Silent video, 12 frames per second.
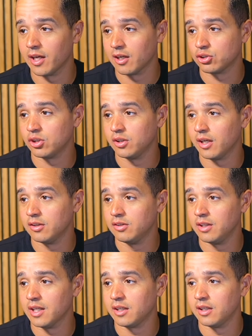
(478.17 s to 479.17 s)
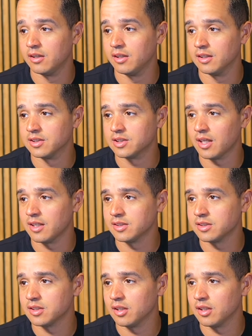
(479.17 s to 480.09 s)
And I'll show you how to do that here in the settings.